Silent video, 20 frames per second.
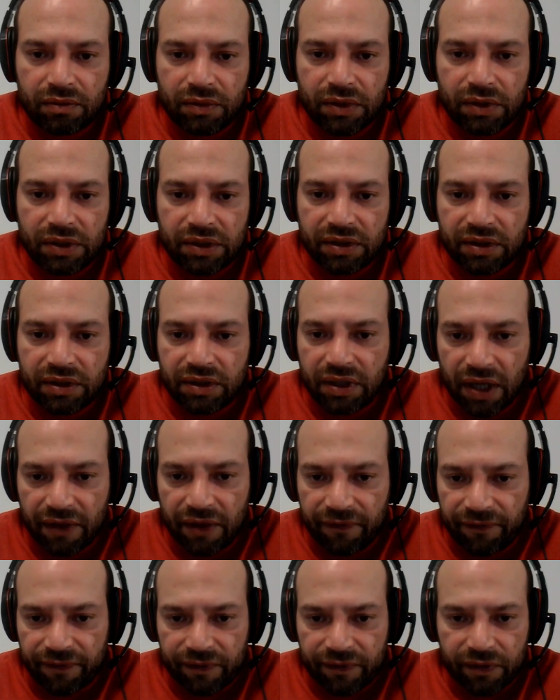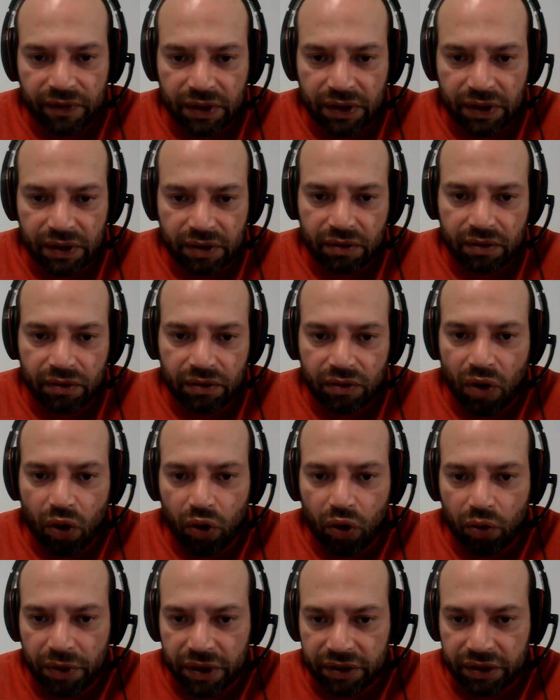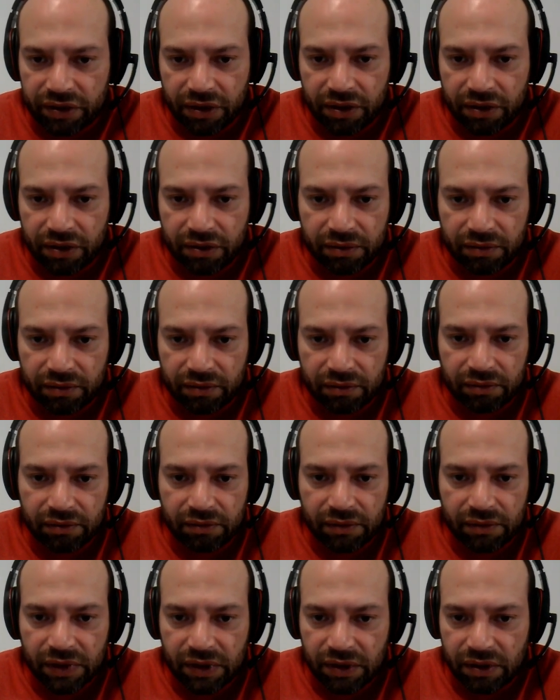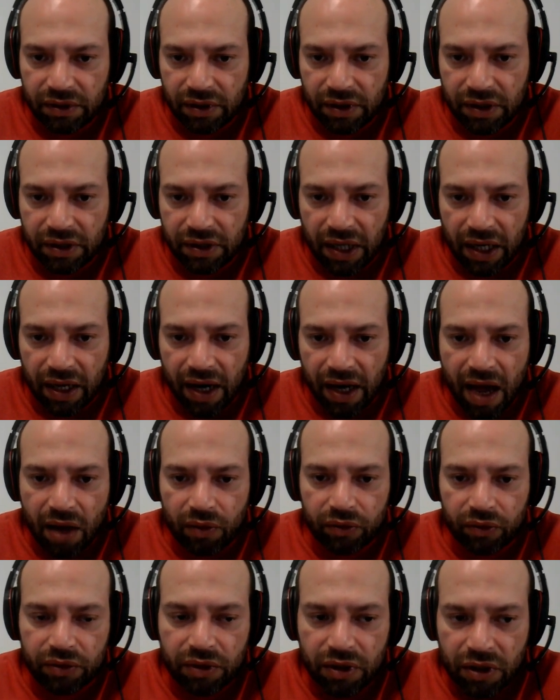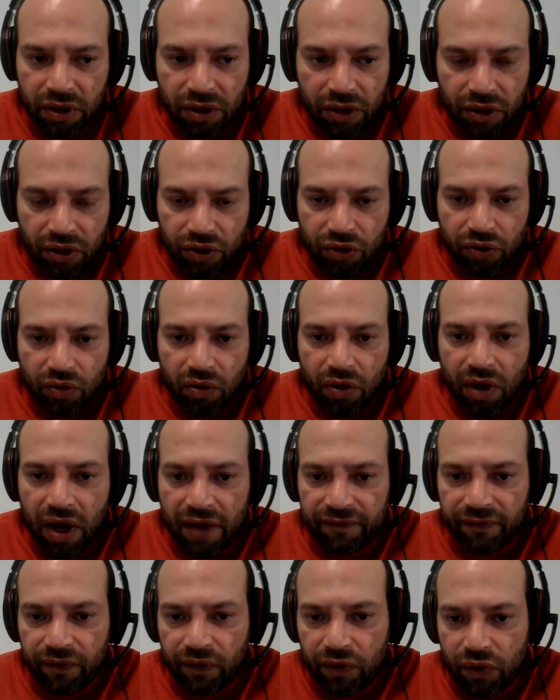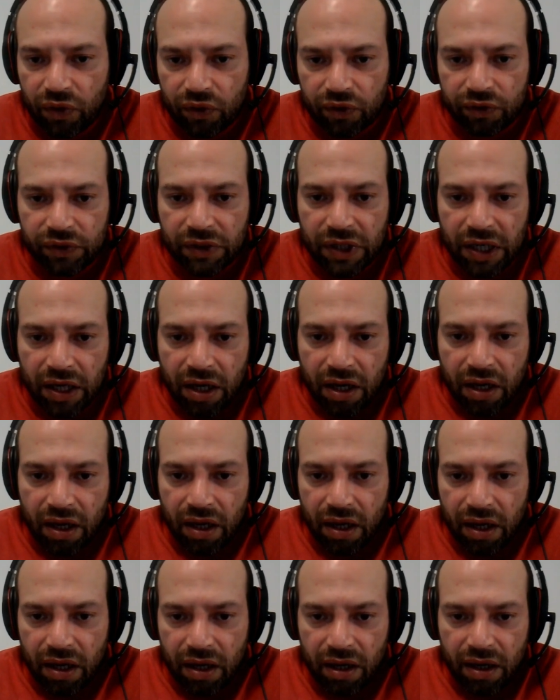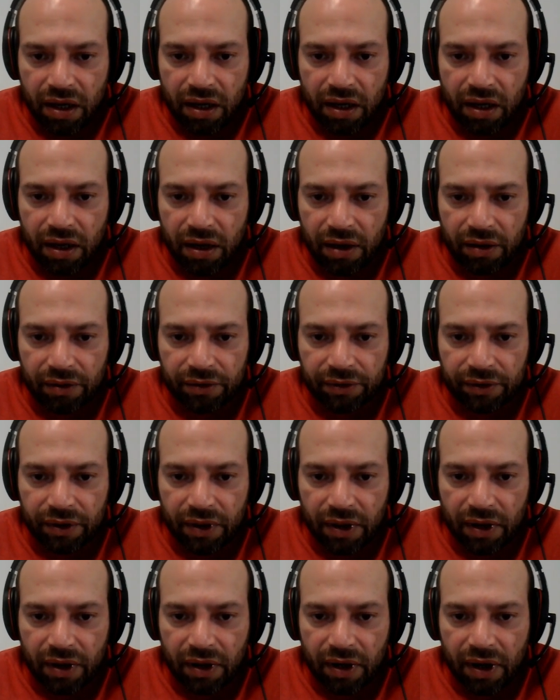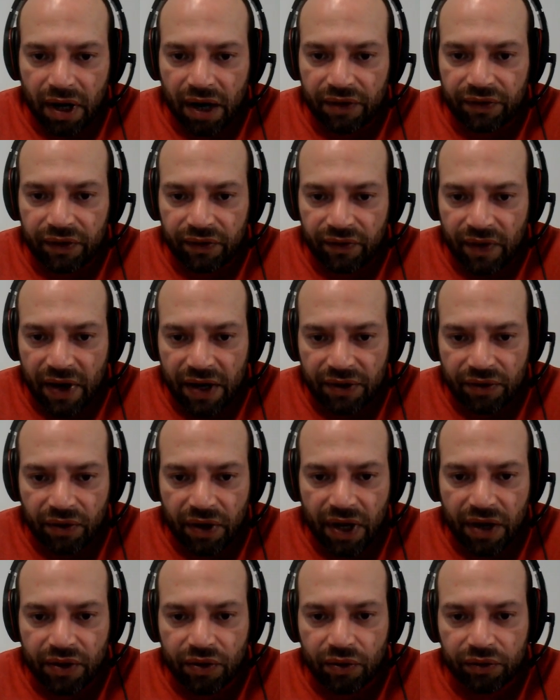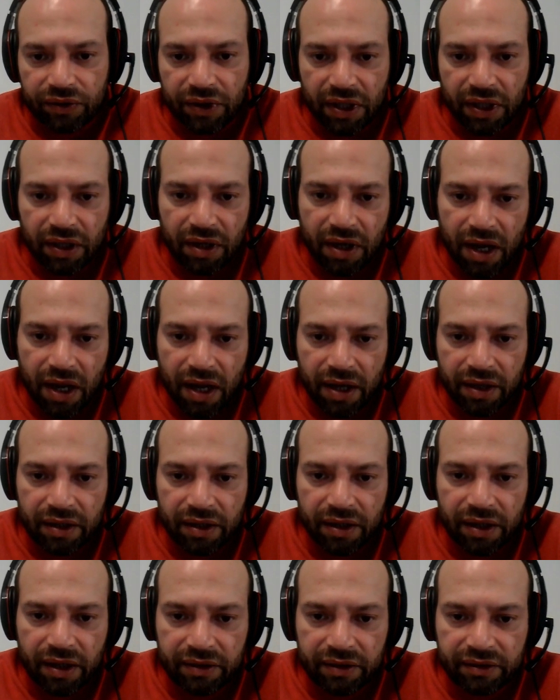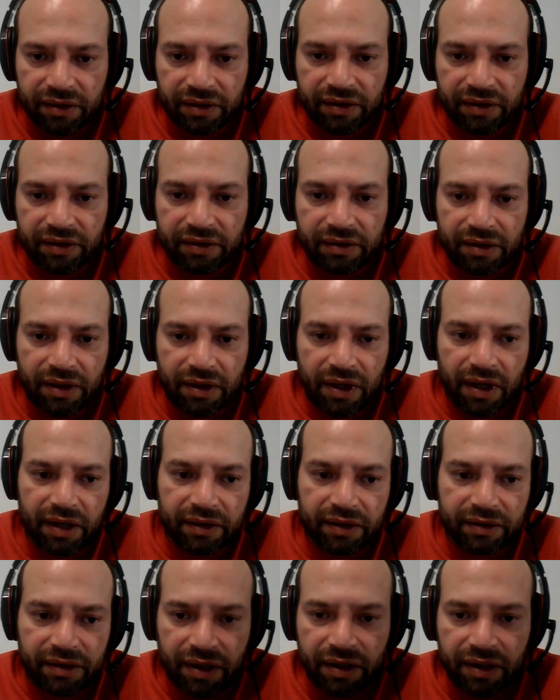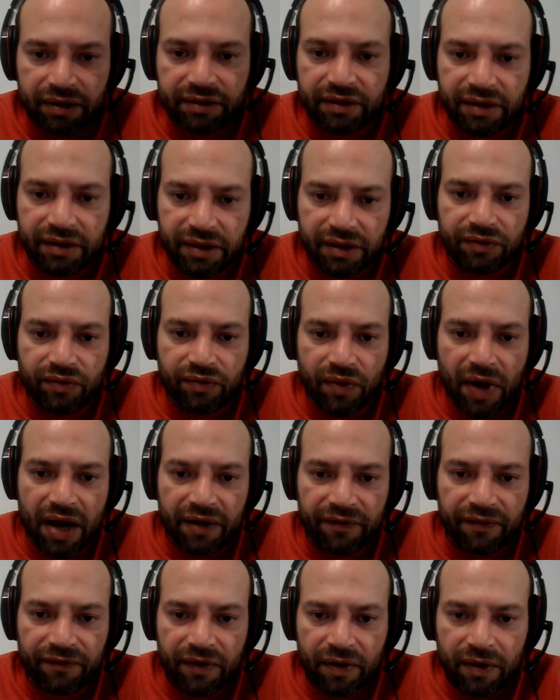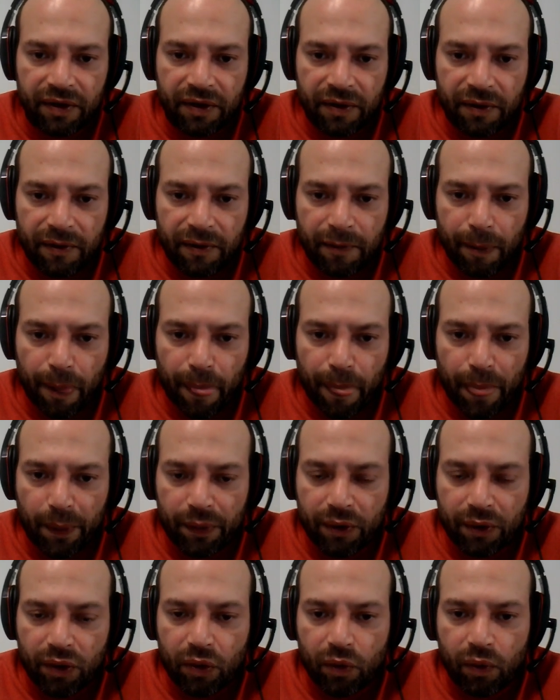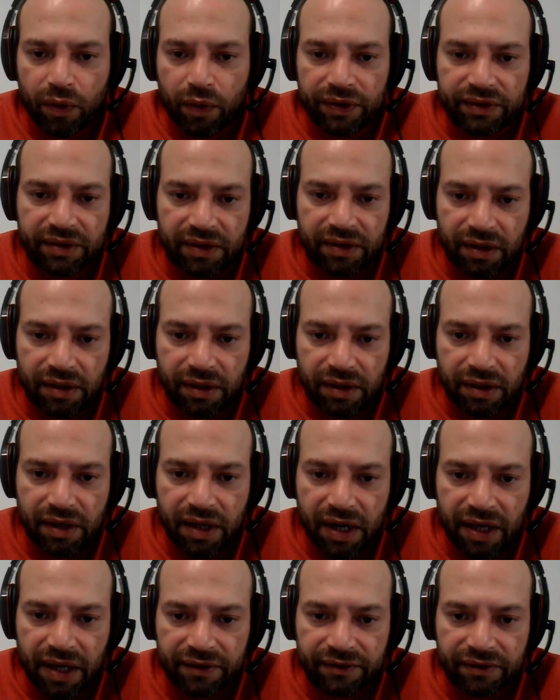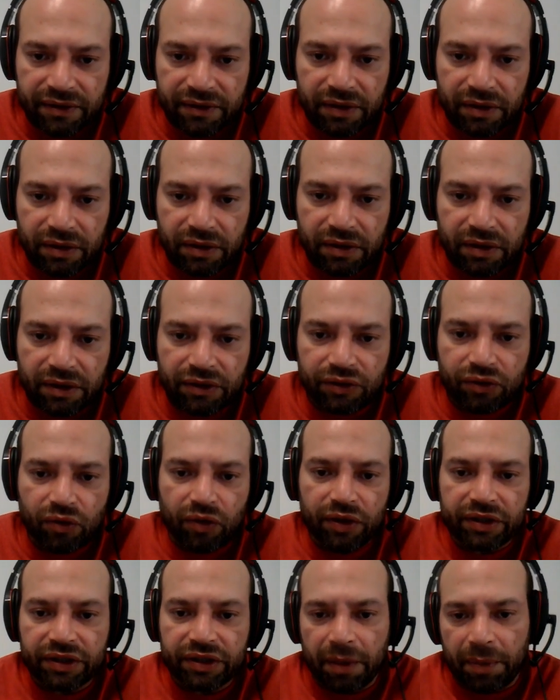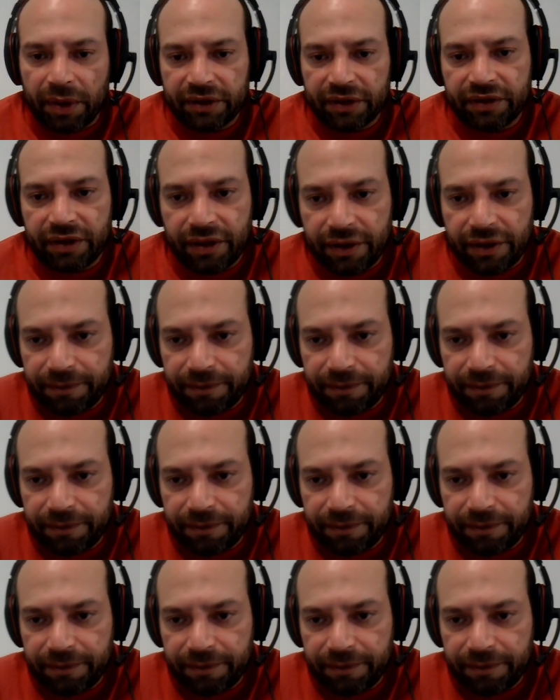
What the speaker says: save documents in the cloud, you don't have to use a hard disk drive. You can use an SSD drive with less storage capacity.